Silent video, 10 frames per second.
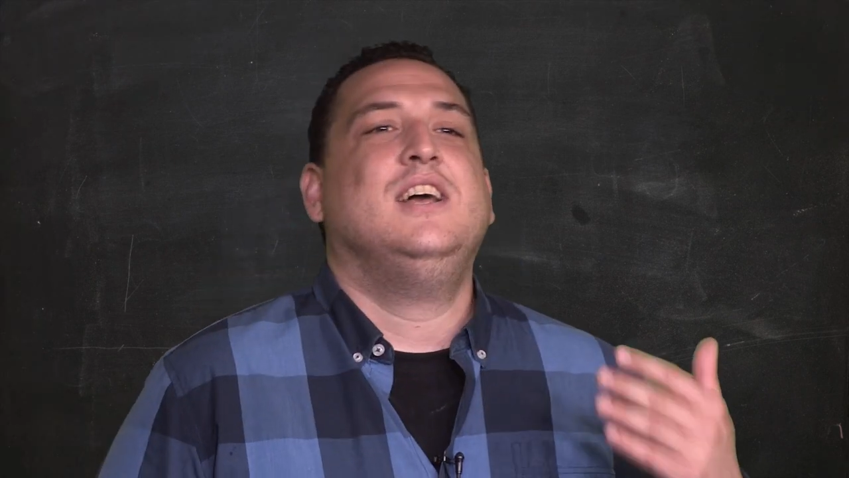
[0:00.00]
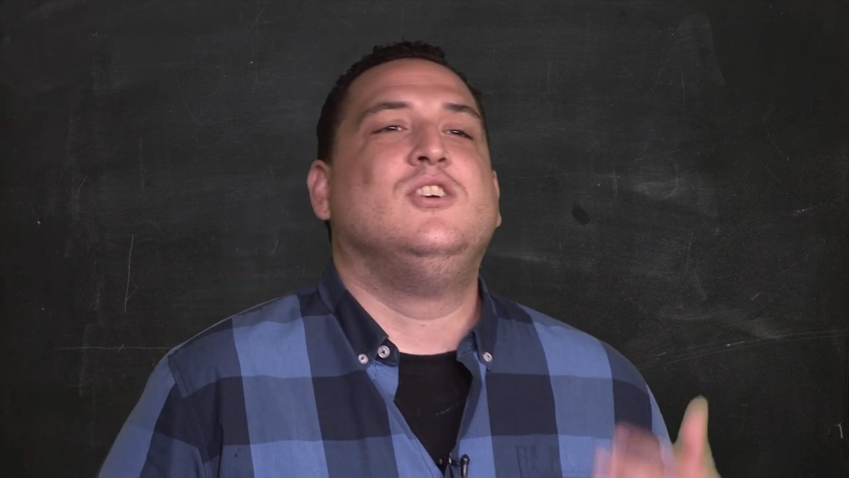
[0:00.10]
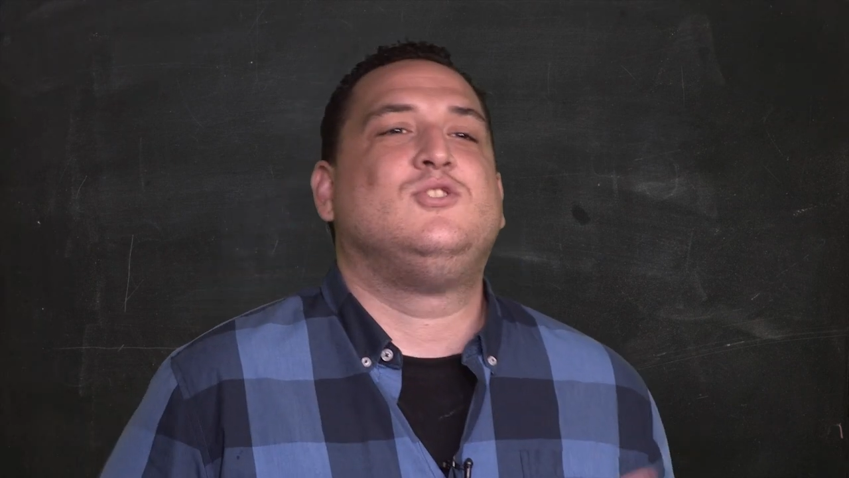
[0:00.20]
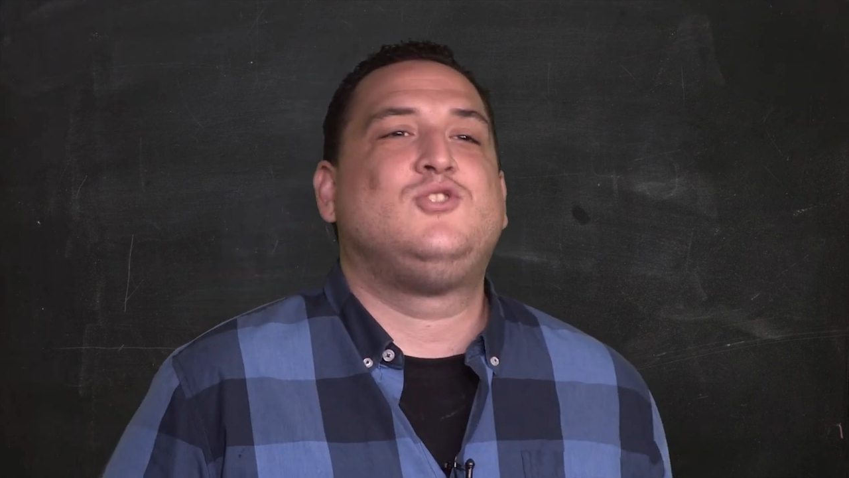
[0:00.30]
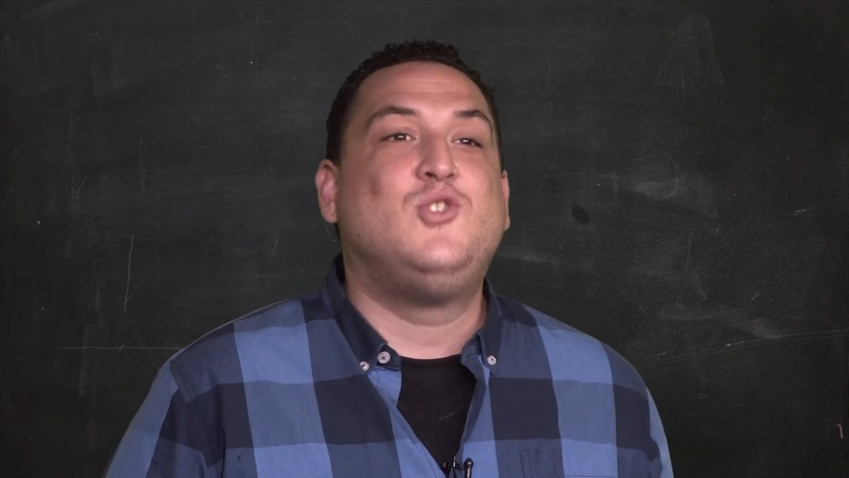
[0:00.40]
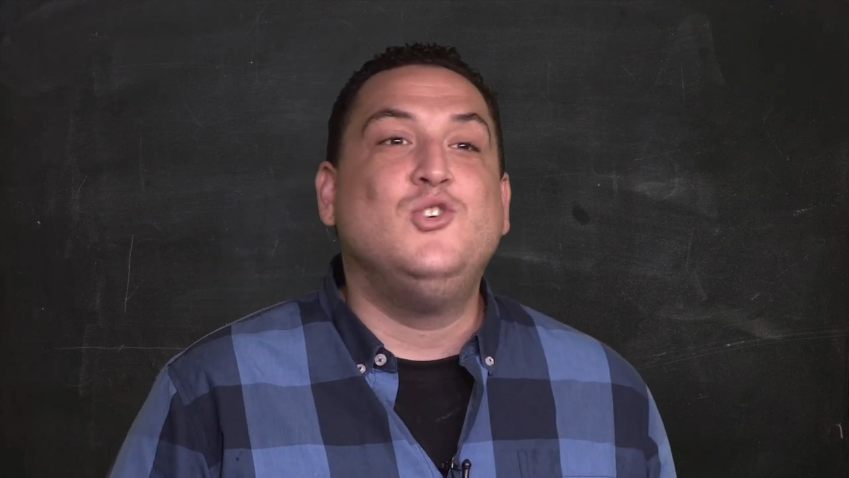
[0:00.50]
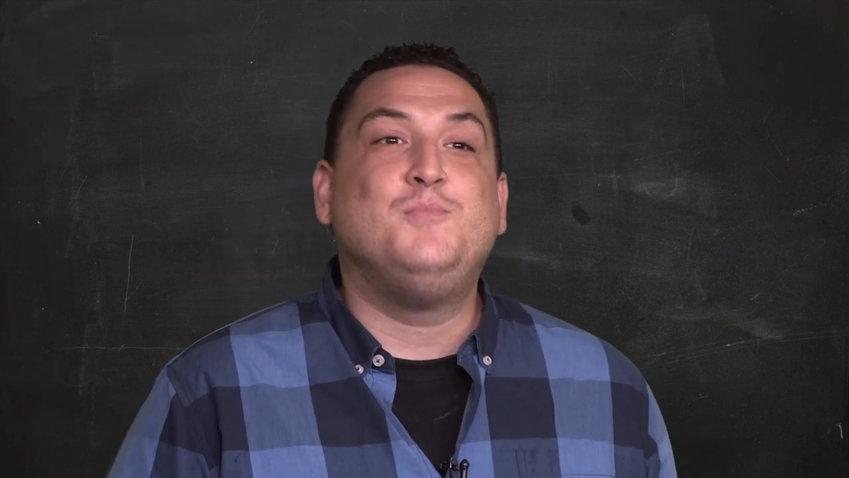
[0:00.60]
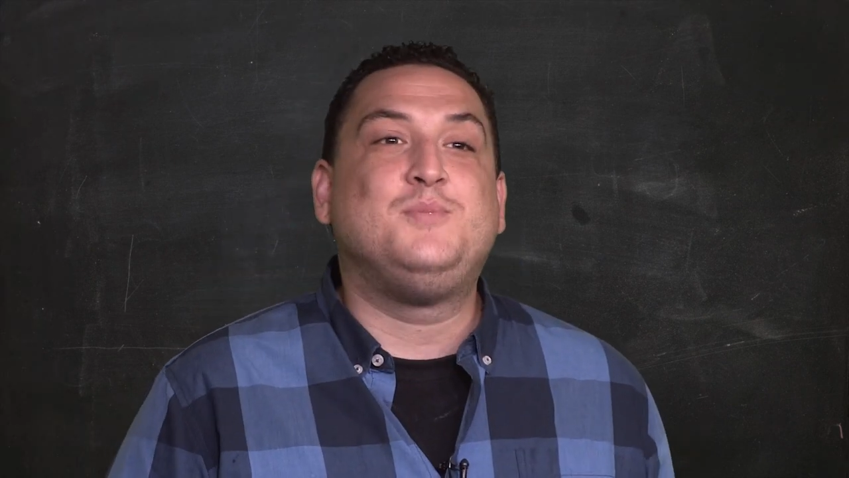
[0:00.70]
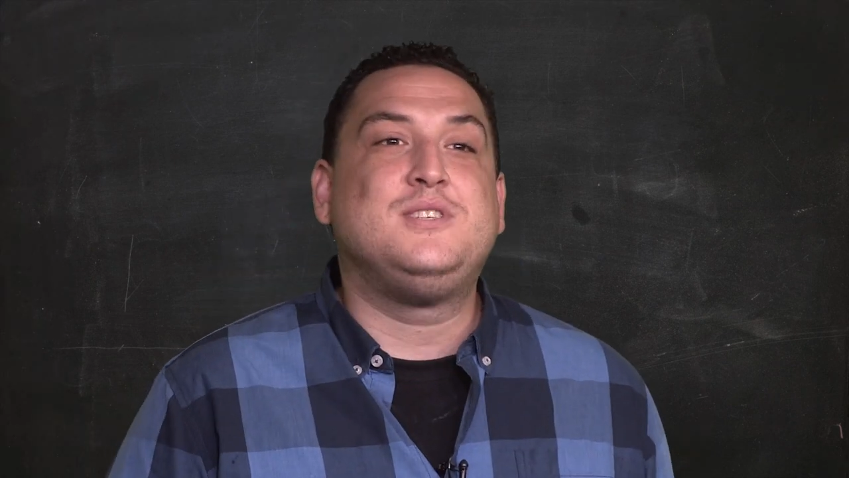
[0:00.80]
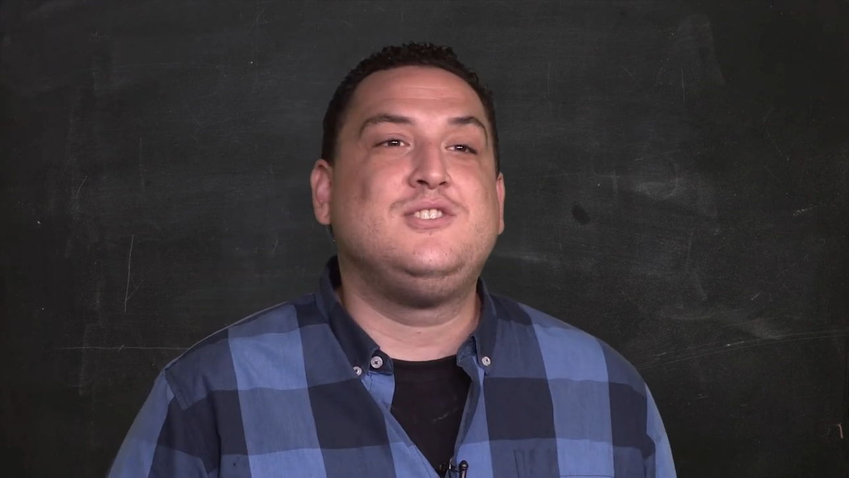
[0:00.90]
there's
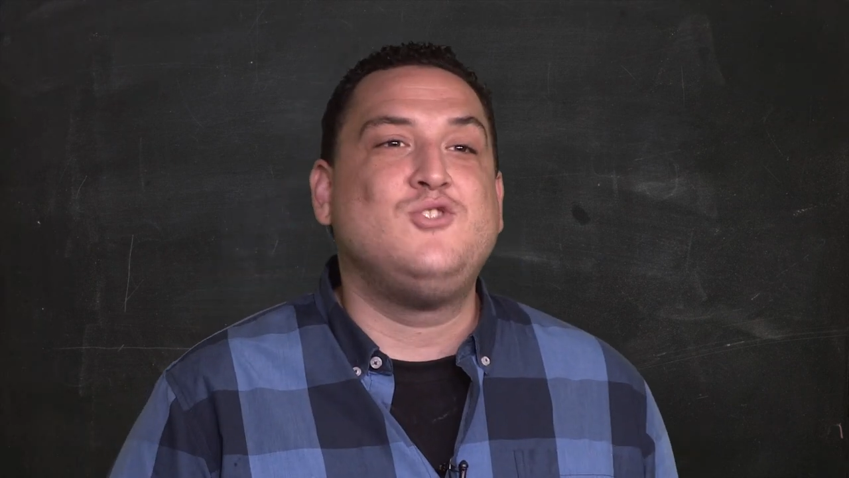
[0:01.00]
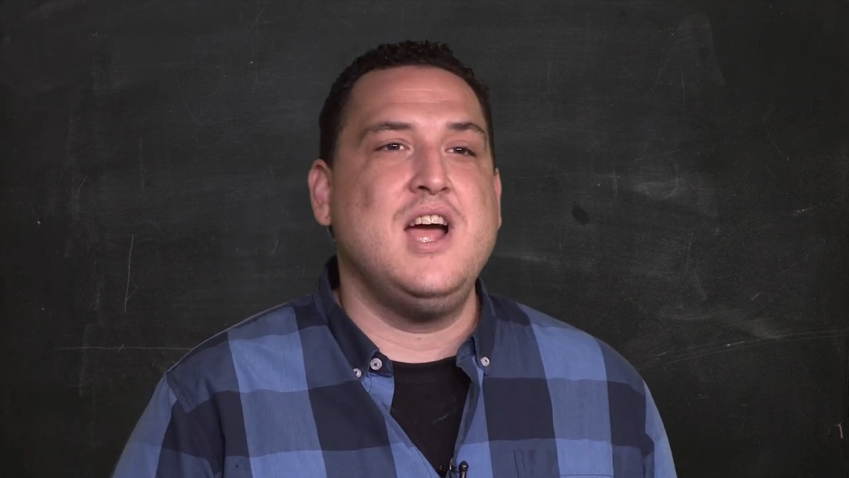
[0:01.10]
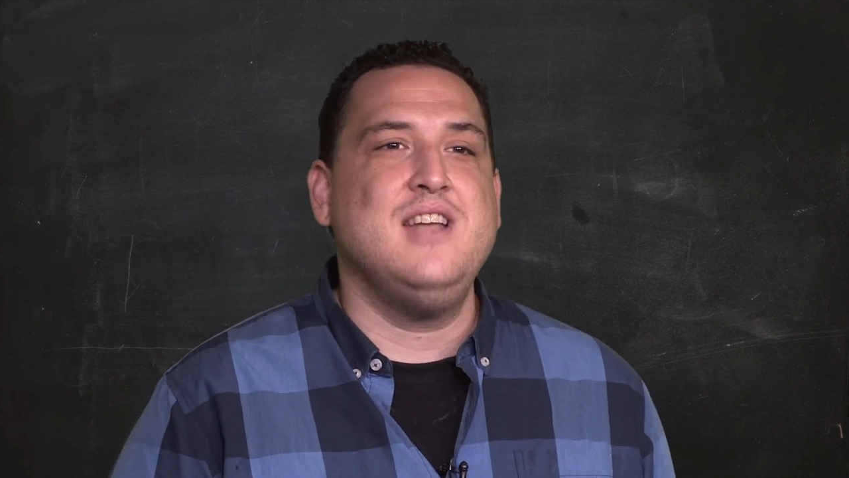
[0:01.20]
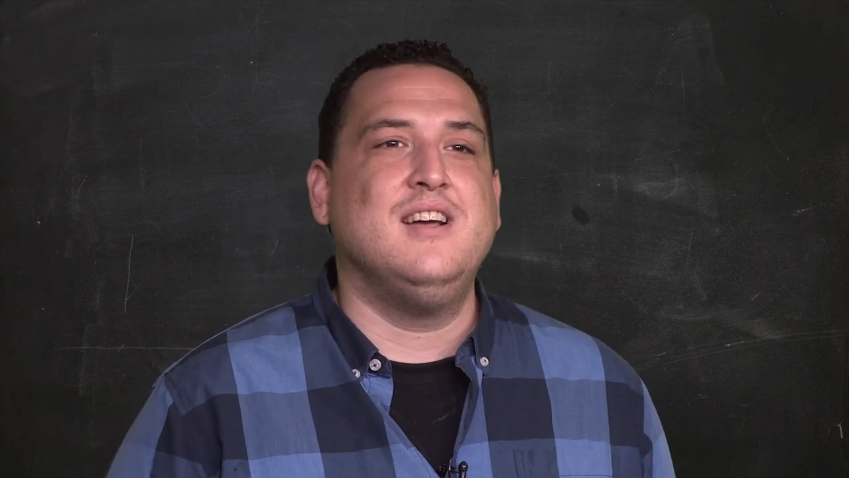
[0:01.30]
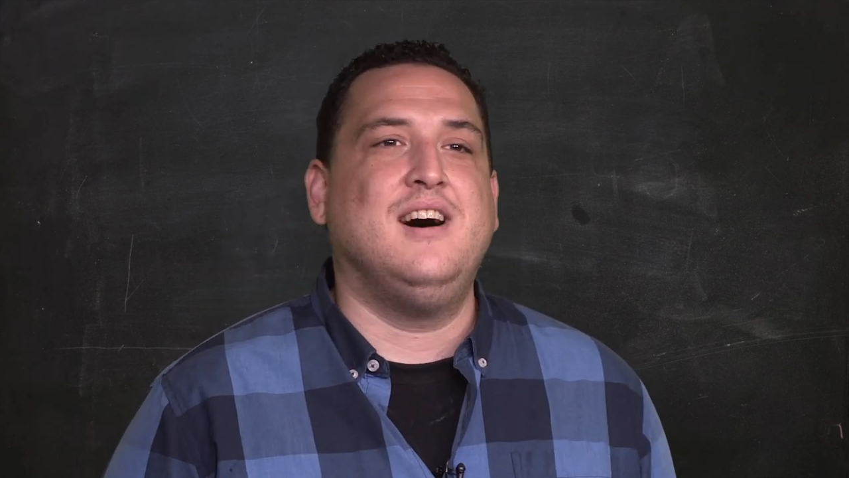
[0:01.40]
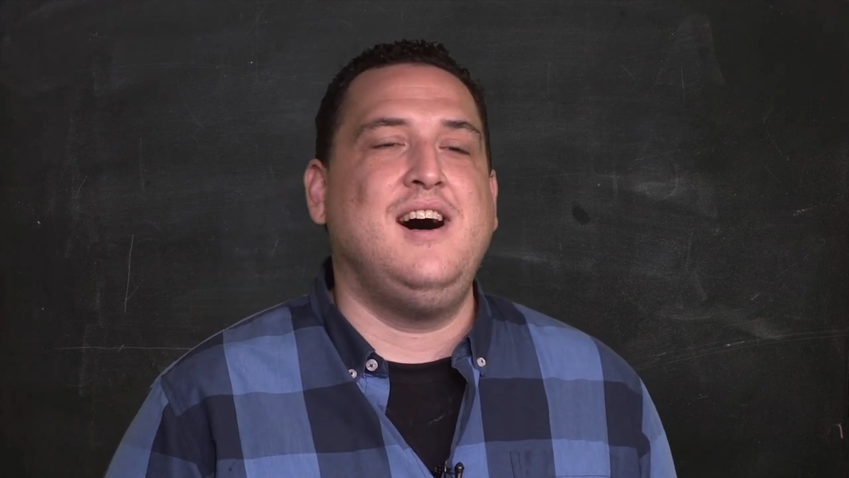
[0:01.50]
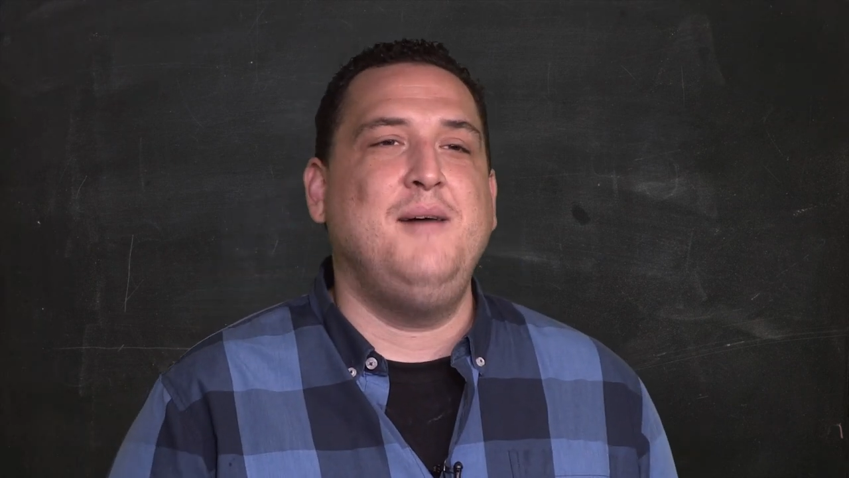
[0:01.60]
troops trying to,